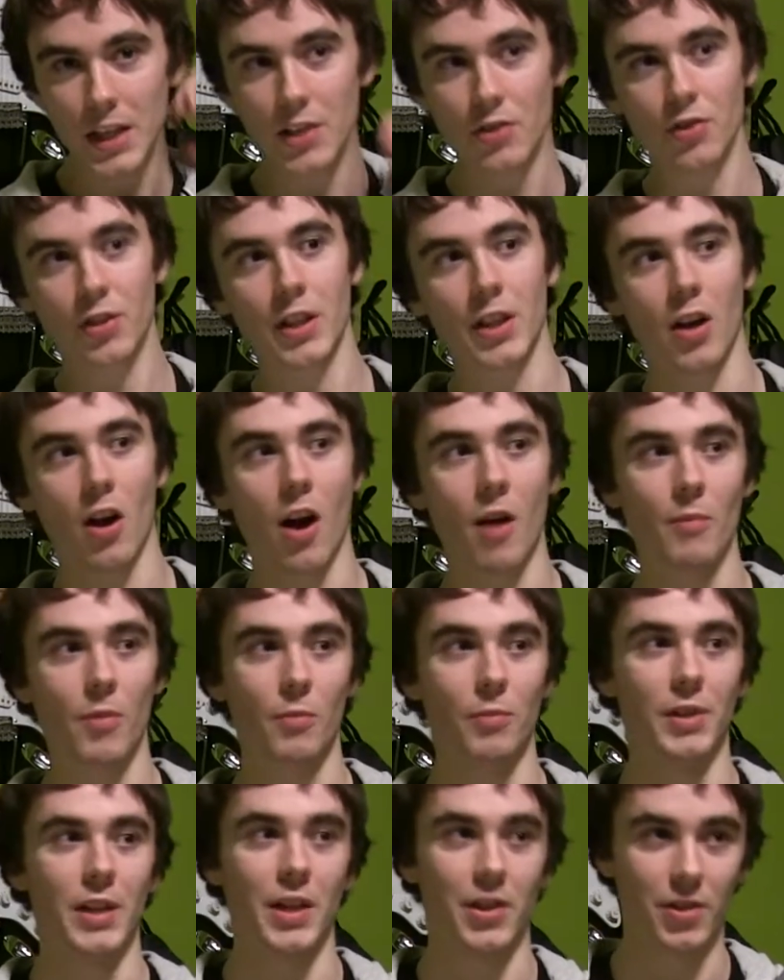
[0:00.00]
interesting combo
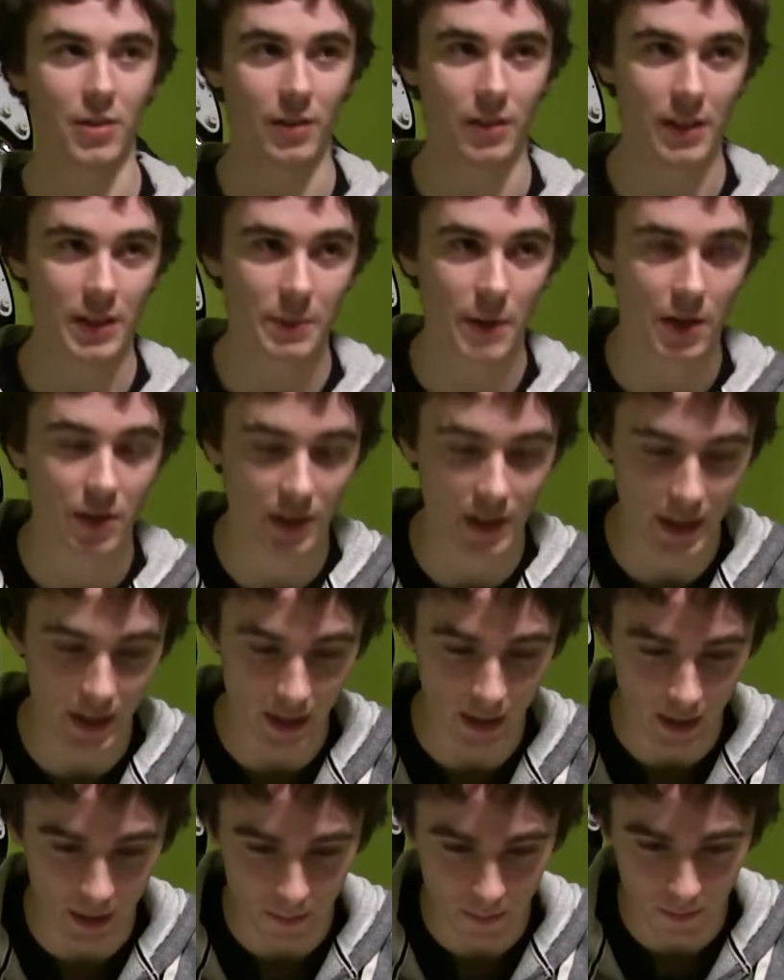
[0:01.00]
potential,
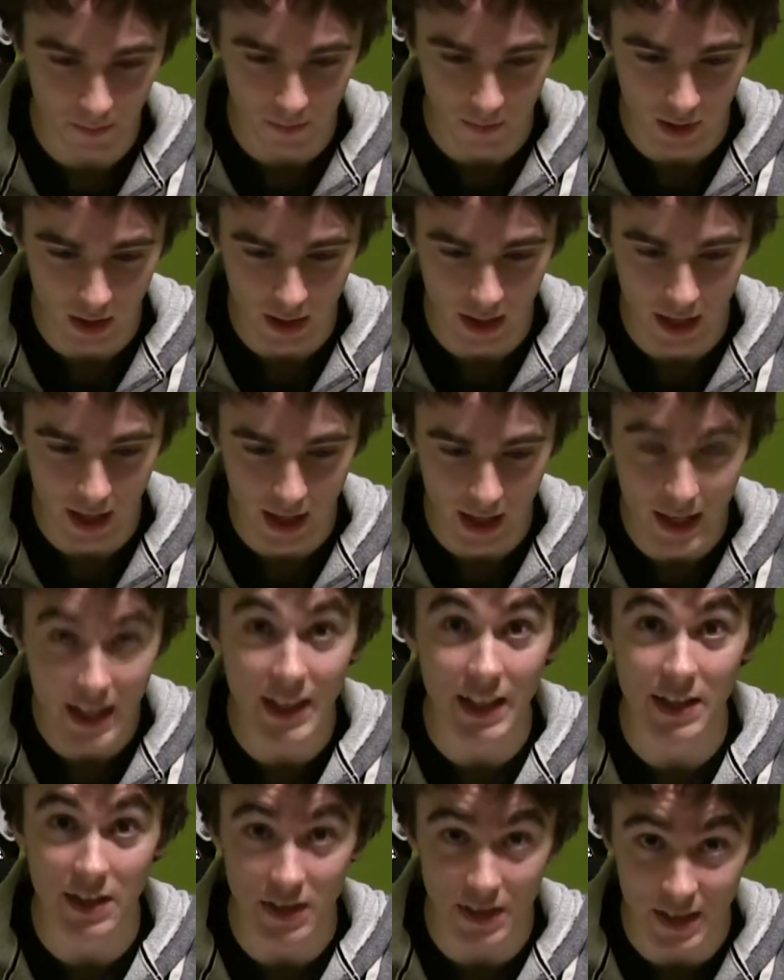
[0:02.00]
especially in
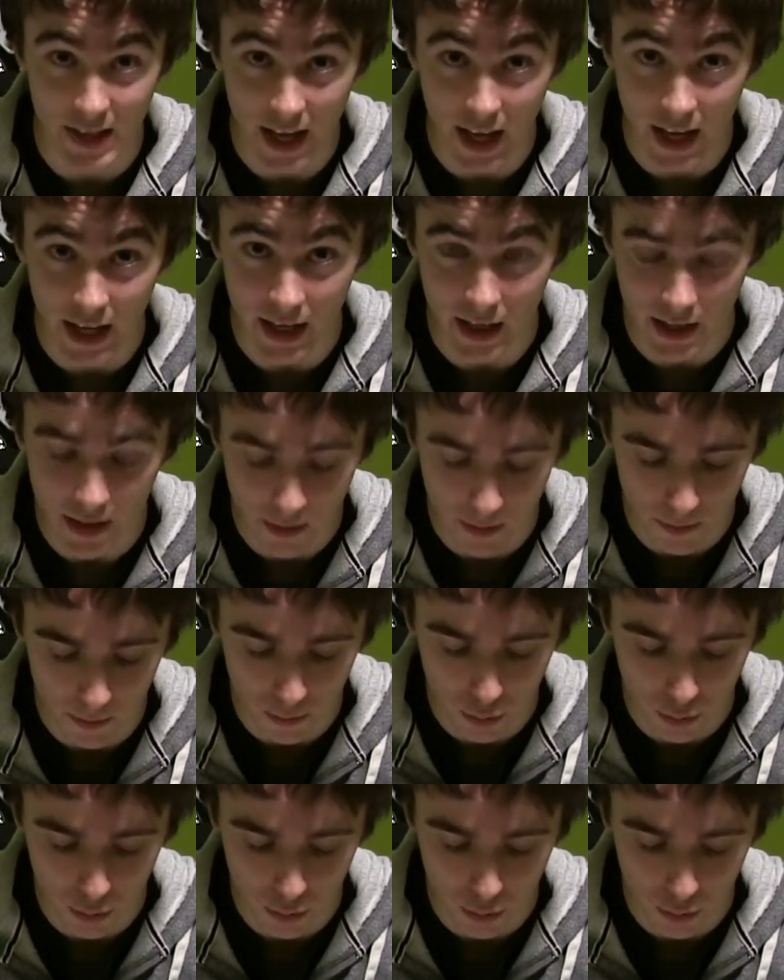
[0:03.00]
its day.